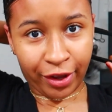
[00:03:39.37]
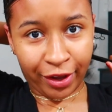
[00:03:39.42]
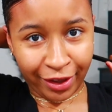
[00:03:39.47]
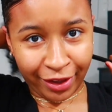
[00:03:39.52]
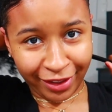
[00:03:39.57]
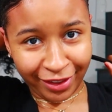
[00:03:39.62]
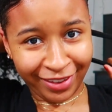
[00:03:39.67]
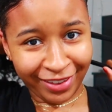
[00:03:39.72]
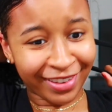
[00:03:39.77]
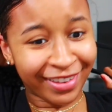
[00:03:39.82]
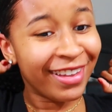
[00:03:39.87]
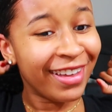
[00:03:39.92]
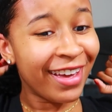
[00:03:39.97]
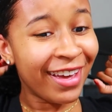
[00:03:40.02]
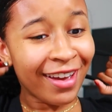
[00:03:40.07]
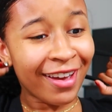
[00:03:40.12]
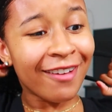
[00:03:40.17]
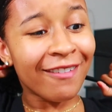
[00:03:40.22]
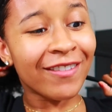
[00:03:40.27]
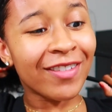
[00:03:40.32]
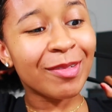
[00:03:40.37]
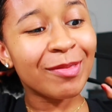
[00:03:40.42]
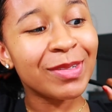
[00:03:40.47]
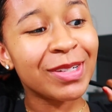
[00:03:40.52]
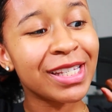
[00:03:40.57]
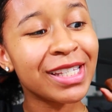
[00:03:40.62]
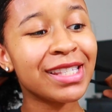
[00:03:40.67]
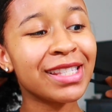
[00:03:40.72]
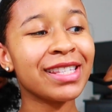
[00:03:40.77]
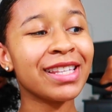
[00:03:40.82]
I'm
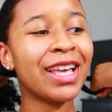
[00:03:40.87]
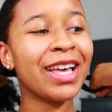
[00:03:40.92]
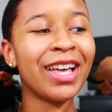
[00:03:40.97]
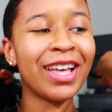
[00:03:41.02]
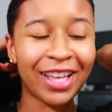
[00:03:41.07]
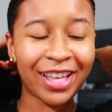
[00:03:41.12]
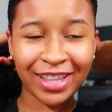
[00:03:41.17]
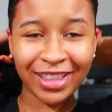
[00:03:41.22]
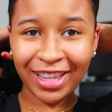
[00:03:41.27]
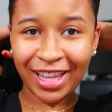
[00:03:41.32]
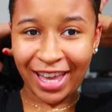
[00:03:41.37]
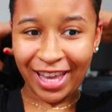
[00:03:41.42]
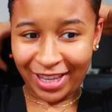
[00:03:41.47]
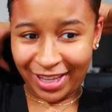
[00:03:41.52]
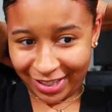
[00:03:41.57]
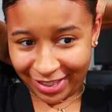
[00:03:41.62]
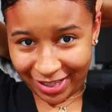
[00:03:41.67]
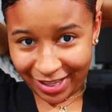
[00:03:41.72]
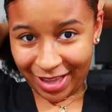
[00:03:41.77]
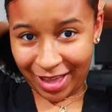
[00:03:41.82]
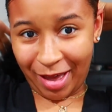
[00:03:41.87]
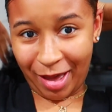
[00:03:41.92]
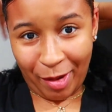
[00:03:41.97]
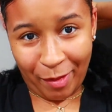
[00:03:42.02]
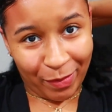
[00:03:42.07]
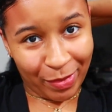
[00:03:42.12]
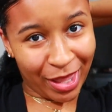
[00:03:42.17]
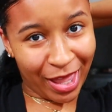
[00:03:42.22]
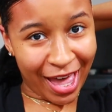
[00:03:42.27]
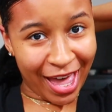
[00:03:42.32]
just like
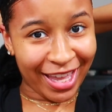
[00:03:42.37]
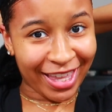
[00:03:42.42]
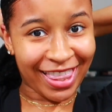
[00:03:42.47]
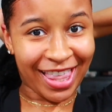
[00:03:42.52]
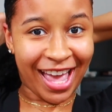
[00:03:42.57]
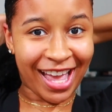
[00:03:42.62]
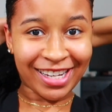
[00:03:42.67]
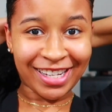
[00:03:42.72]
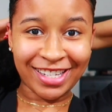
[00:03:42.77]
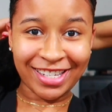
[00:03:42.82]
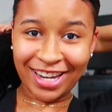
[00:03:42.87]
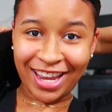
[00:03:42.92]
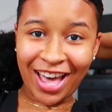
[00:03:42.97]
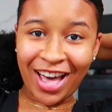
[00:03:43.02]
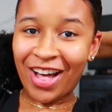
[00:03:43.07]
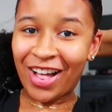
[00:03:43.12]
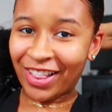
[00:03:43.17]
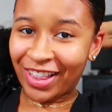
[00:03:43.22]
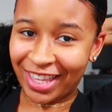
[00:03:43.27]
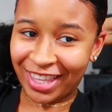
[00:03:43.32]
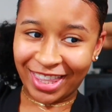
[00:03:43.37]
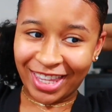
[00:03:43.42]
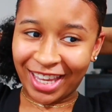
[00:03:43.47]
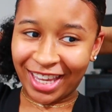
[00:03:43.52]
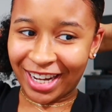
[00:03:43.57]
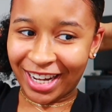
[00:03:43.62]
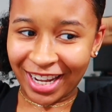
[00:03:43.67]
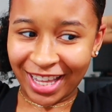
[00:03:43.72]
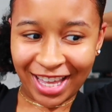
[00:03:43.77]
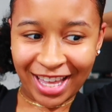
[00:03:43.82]
applying that gel and
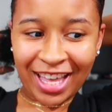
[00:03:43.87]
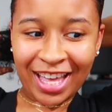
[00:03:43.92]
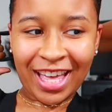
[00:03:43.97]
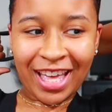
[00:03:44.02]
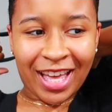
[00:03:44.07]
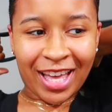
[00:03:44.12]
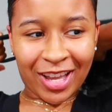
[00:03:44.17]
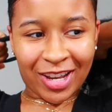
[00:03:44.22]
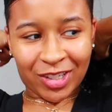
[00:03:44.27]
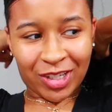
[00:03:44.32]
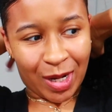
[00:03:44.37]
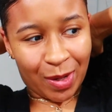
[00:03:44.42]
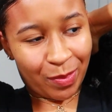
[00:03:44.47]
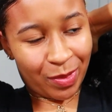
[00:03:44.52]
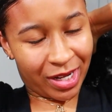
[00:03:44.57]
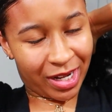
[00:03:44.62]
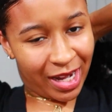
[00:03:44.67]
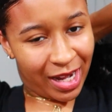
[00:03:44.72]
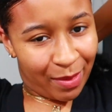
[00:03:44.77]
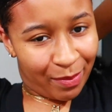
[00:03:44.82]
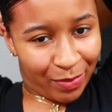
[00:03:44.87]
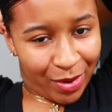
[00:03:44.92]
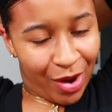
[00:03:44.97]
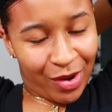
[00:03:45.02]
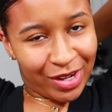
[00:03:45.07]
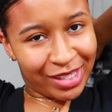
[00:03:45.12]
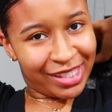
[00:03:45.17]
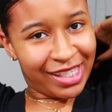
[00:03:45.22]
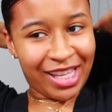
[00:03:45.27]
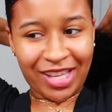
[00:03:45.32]
then trying to put it in a
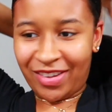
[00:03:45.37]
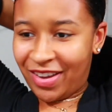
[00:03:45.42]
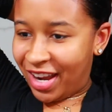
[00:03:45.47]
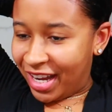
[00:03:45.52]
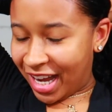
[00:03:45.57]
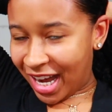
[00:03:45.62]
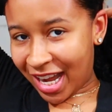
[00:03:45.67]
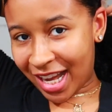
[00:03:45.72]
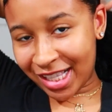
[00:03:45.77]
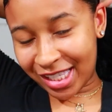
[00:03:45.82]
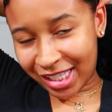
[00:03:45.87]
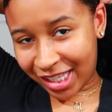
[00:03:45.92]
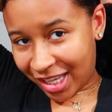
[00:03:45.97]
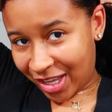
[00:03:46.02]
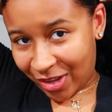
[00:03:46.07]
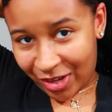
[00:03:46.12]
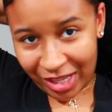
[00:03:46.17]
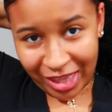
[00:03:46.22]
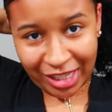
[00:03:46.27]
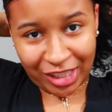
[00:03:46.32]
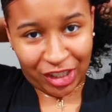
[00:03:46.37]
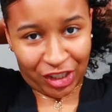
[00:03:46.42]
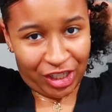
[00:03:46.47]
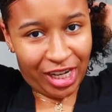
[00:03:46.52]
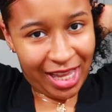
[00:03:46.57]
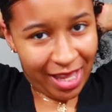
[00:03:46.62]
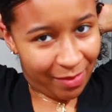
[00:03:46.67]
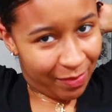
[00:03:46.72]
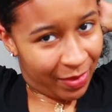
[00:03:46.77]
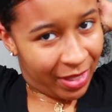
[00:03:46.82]
ponytail. Honey, I need to go to the
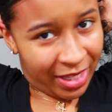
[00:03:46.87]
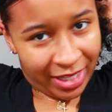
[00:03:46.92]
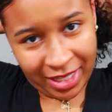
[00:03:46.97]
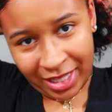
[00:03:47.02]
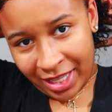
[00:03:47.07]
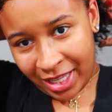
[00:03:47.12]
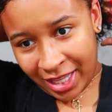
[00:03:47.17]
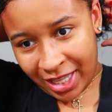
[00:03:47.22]
gym.